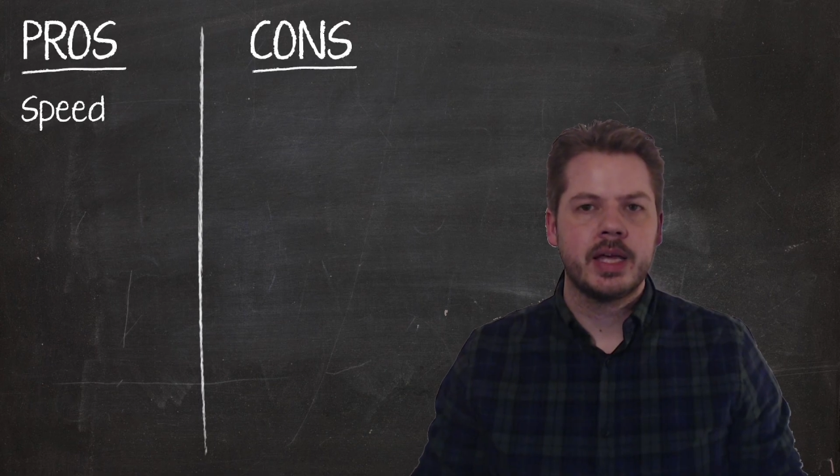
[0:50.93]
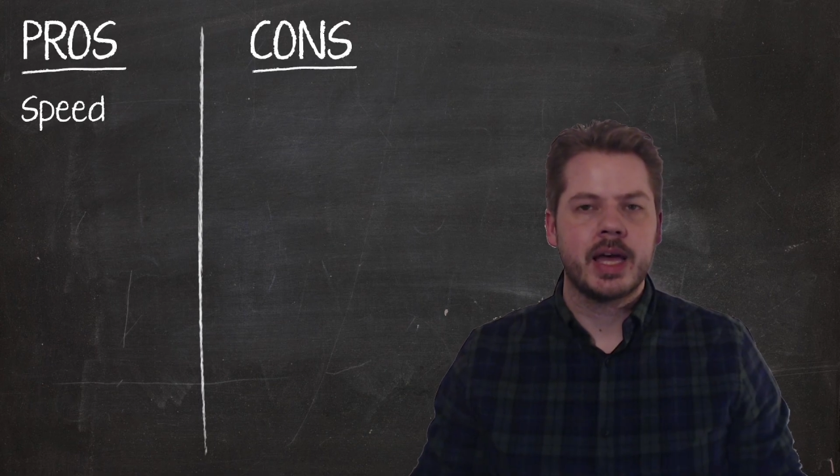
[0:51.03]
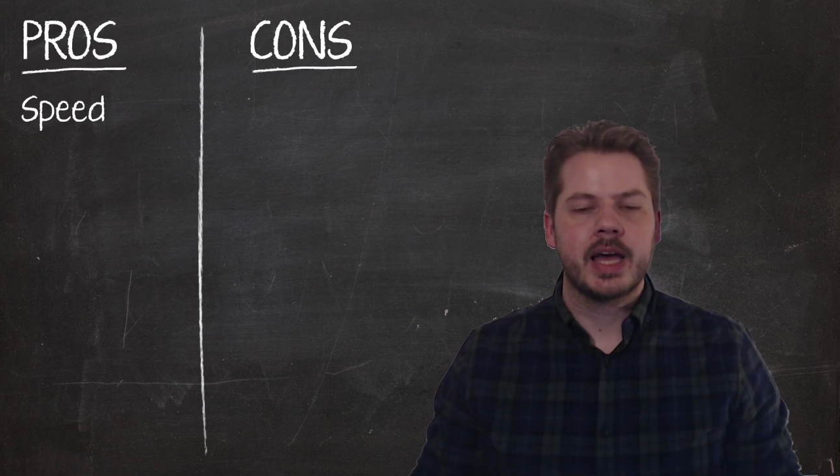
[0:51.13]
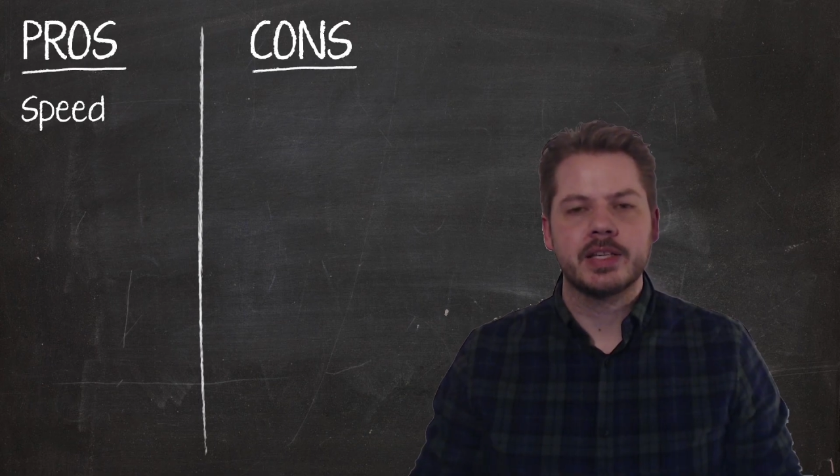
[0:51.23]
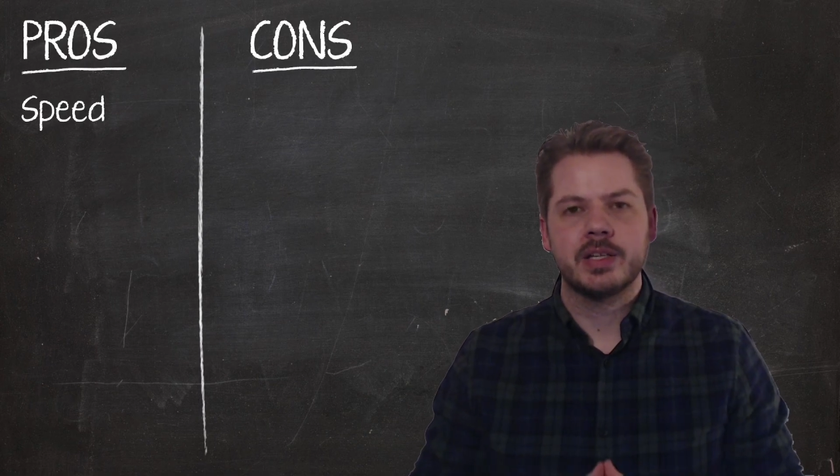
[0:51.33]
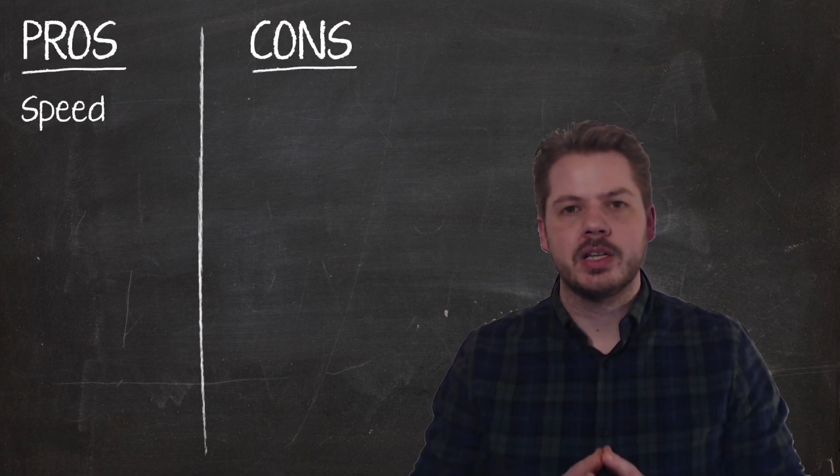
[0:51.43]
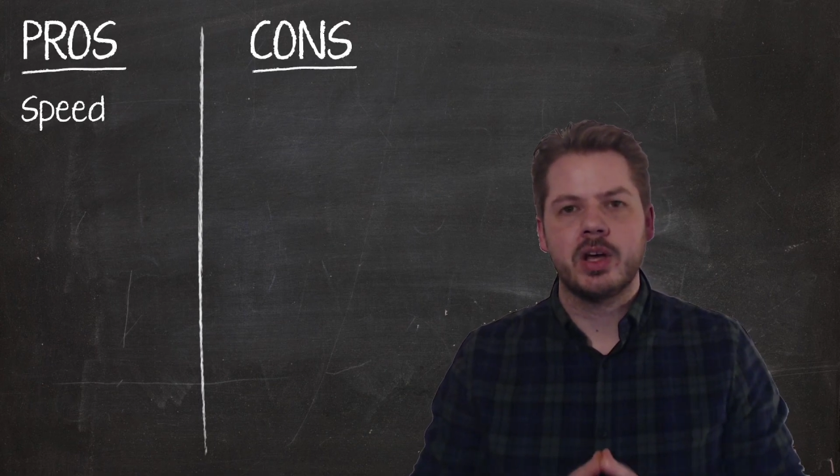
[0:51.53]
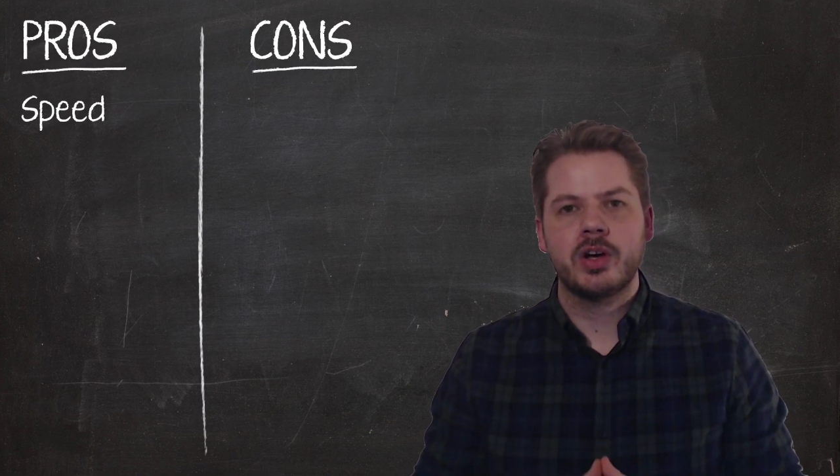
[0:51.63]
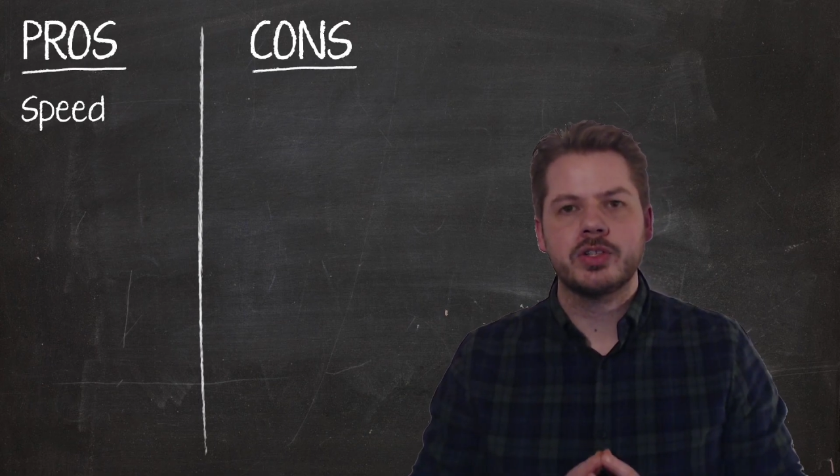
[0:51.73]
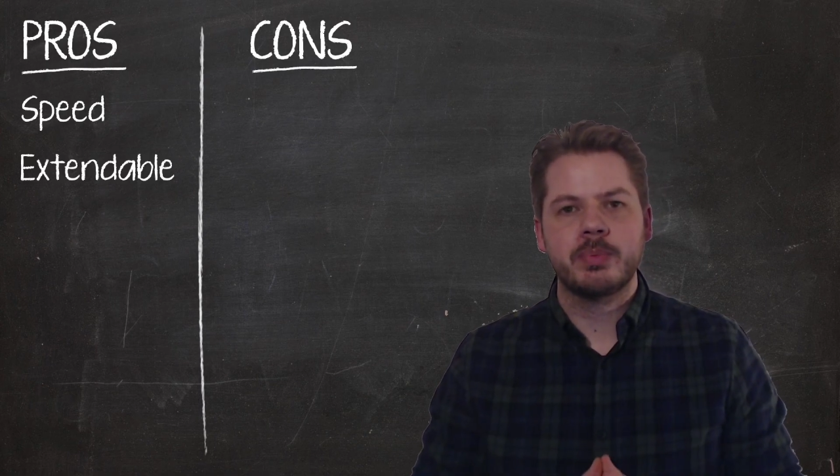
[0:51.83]
It has a
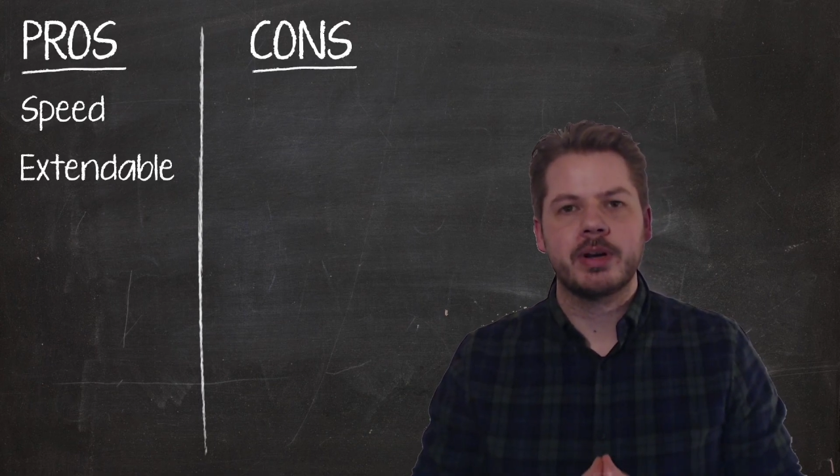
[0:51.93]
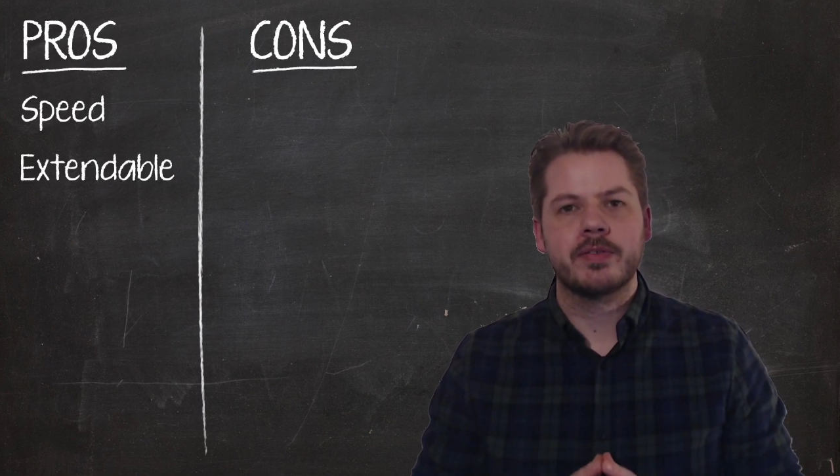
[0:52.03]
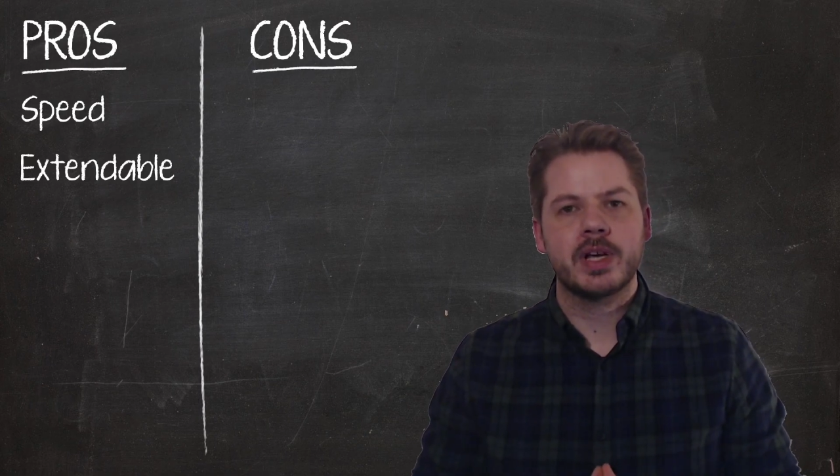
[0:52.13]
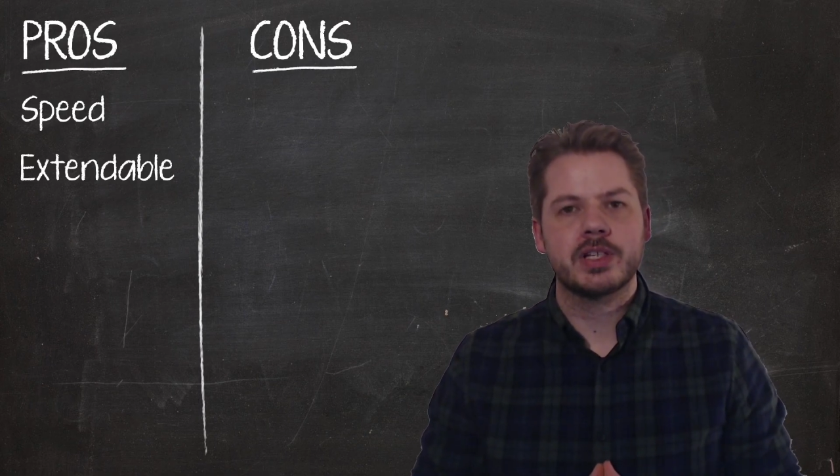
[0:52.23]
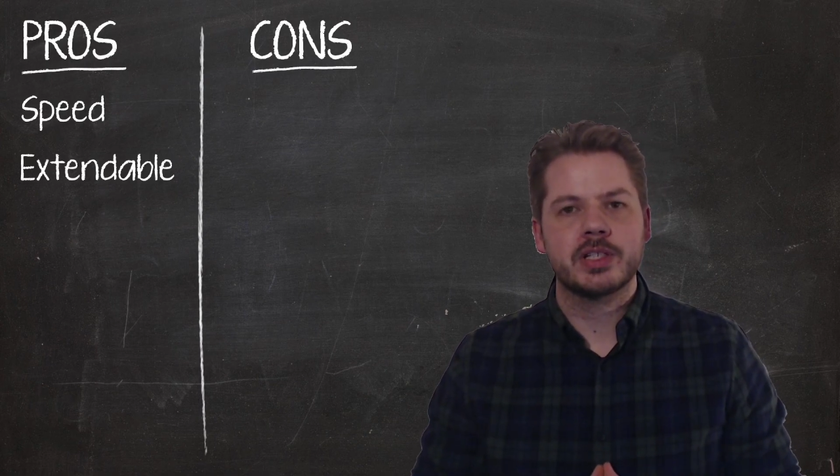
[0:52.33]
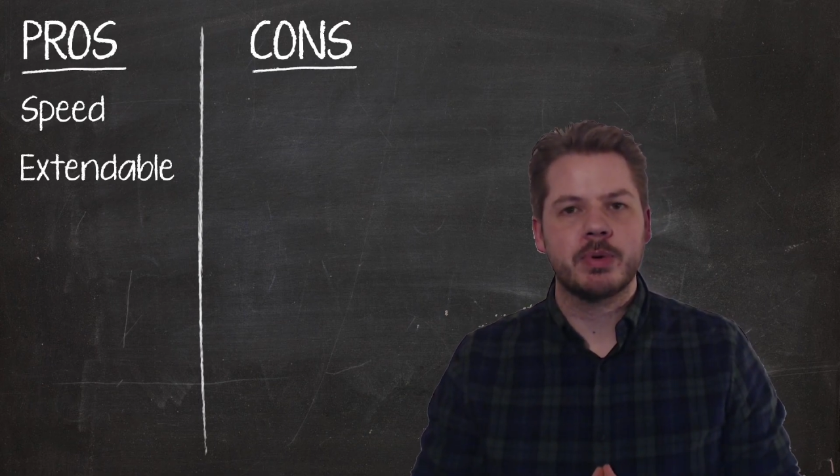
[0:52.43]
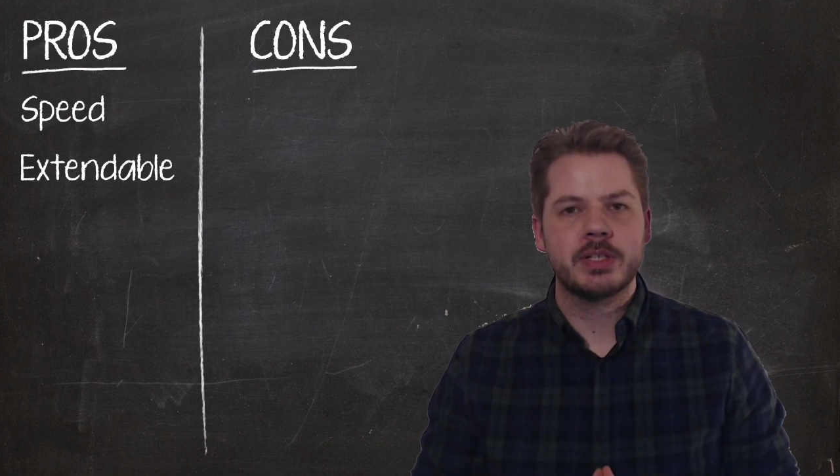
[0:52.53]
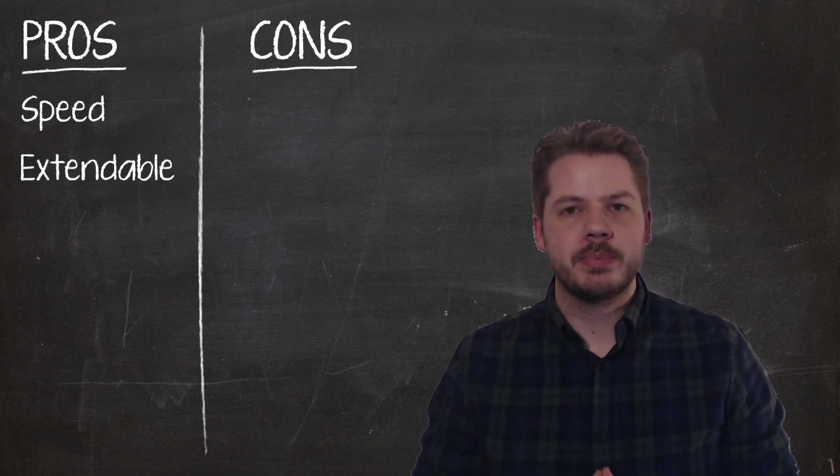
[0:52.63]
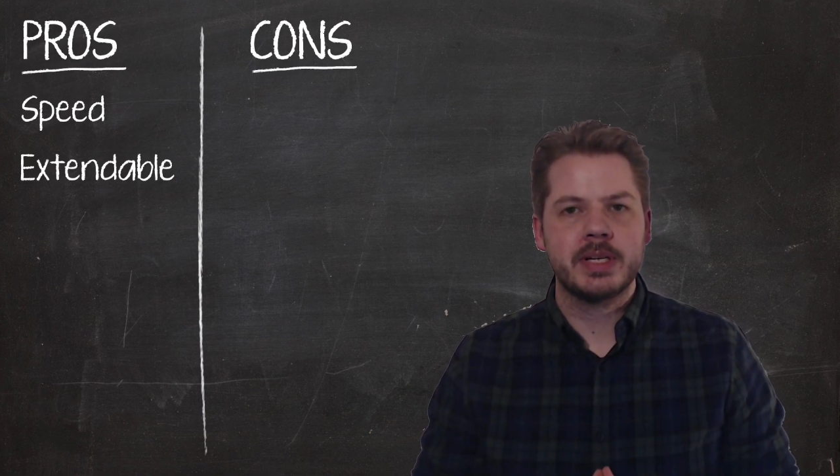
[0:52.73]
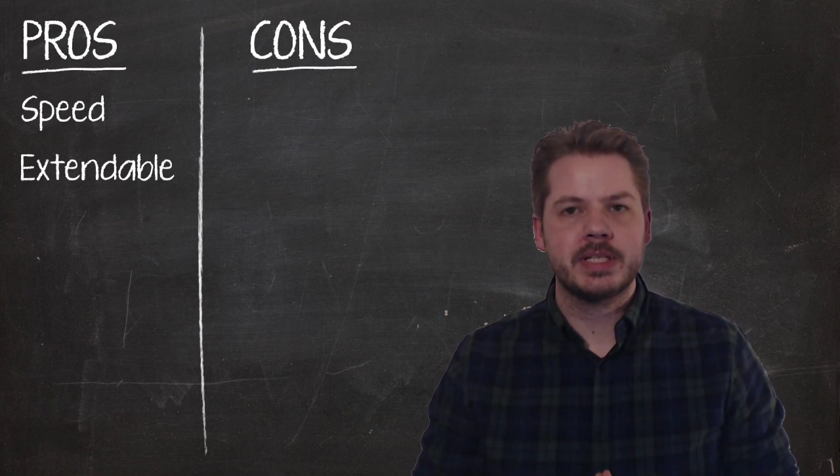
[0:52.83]
large amount of
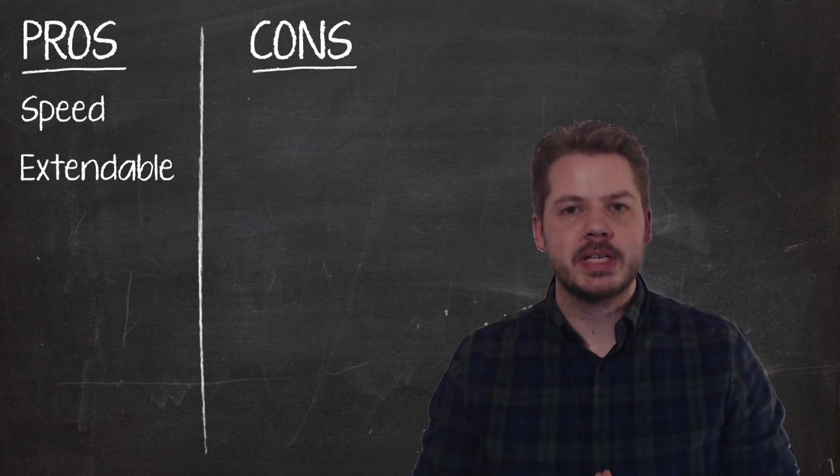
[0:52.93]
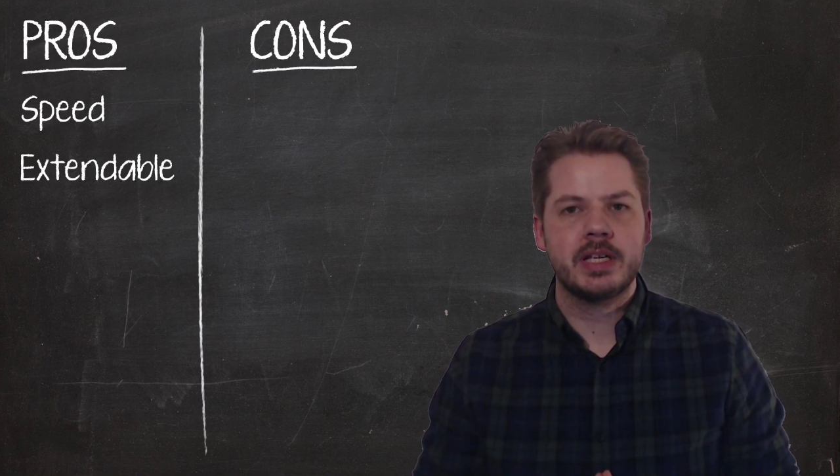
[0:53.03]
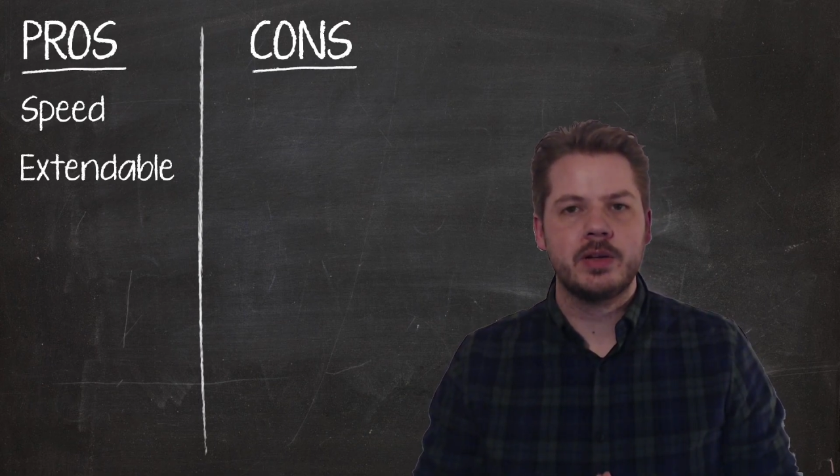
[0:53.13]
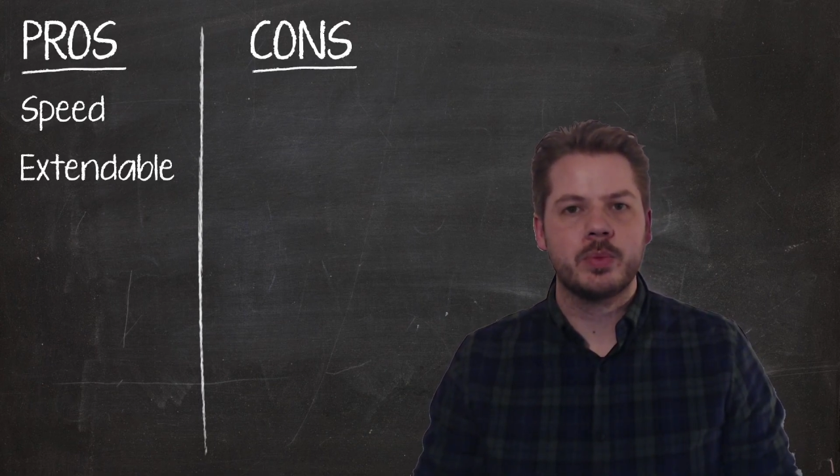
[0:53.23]
customizability.